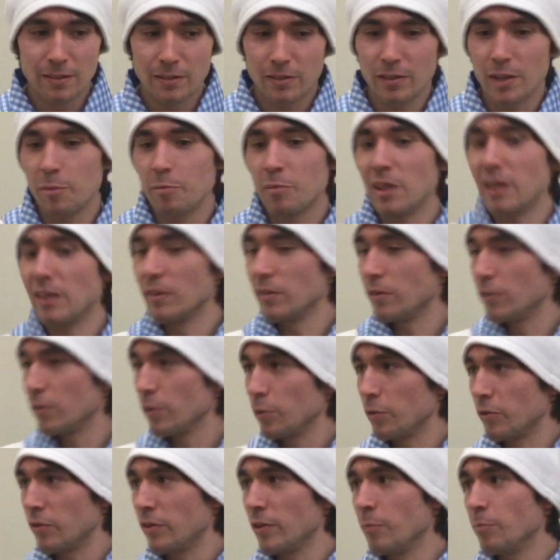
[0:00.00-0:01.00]
something
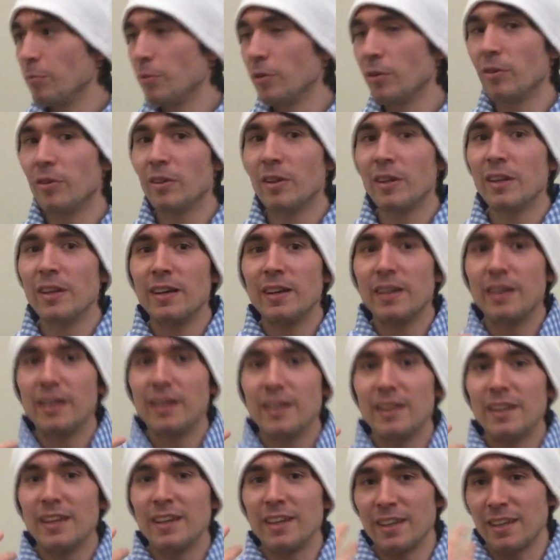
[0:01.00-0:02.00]
so simple,
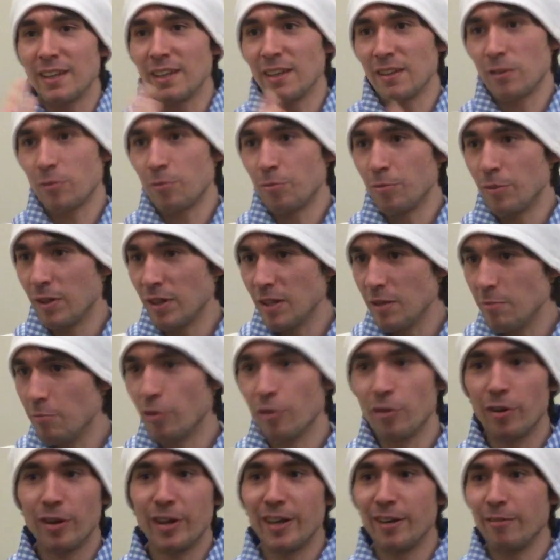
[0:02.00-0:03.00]
it gets really
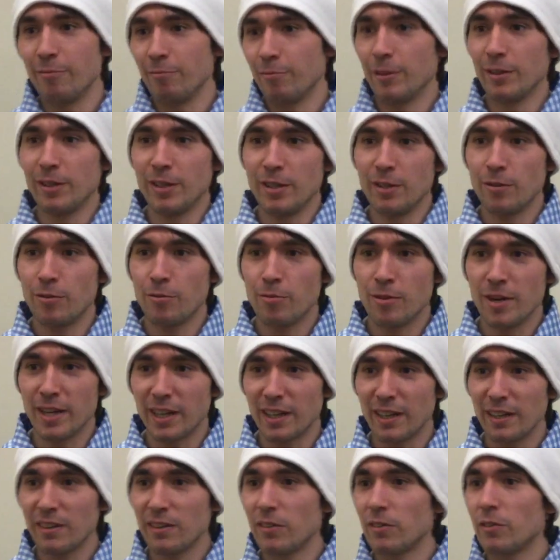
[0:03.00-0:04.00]
boring really
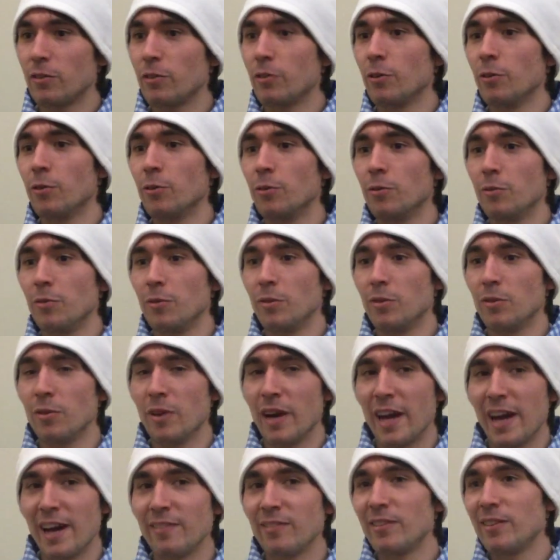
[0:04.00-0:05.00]
quick. So you
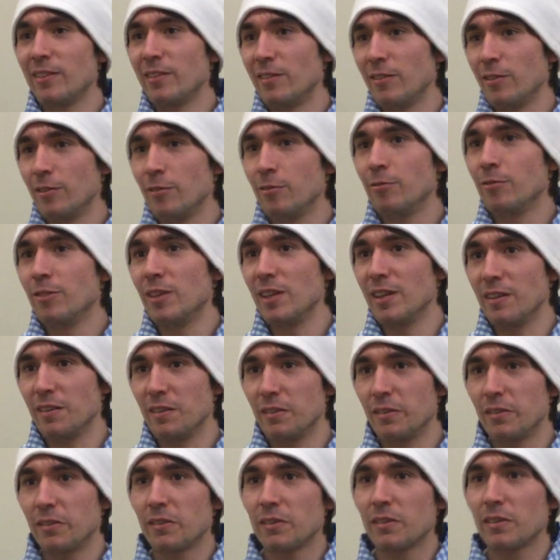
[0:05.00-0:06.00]
have to do
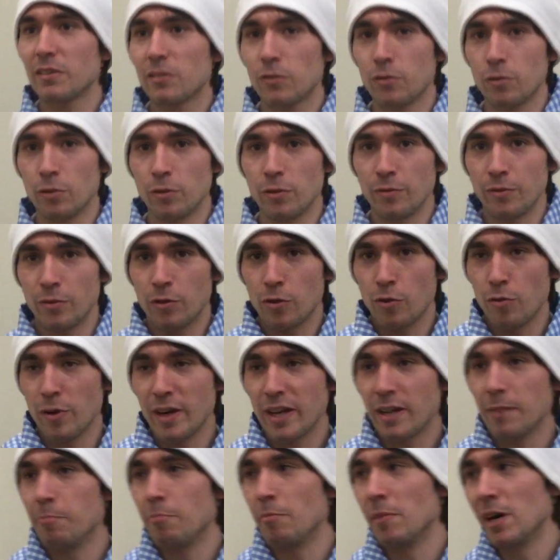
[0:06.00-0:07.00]
these sort of
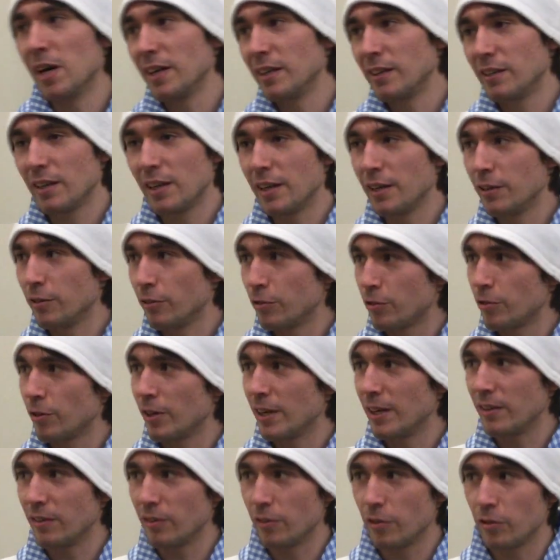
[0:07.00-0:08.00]
quick montage
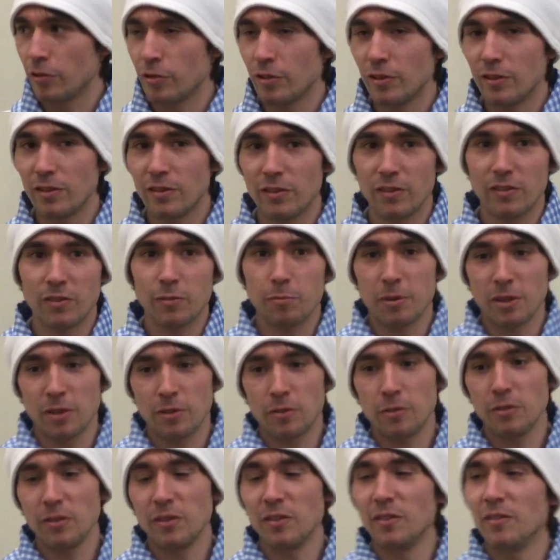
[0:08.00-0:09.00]
transitions,
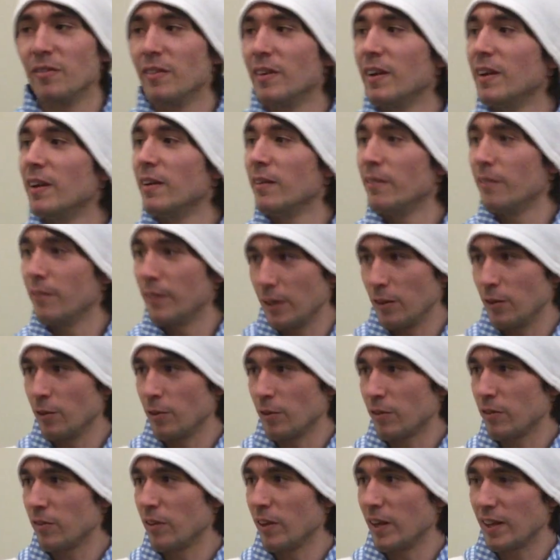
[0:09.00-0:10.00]
especially when it
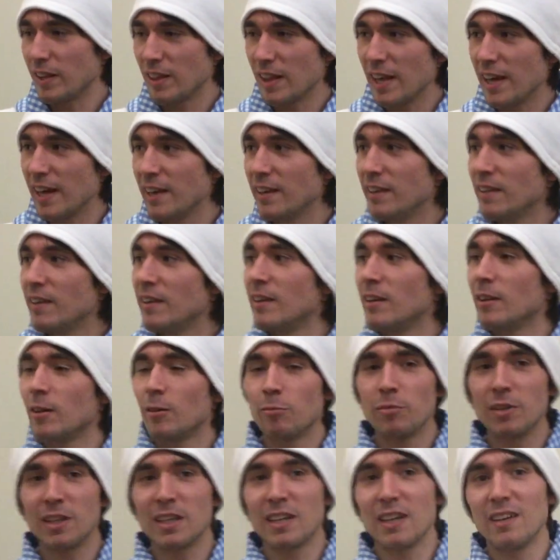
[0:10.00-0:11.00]
looks like that,
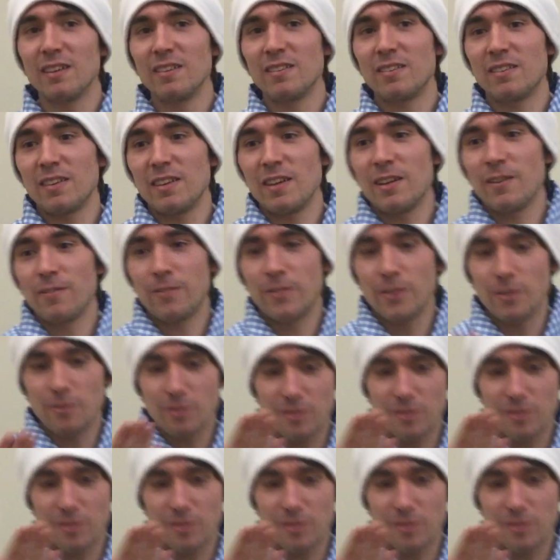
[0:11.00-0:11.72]
because if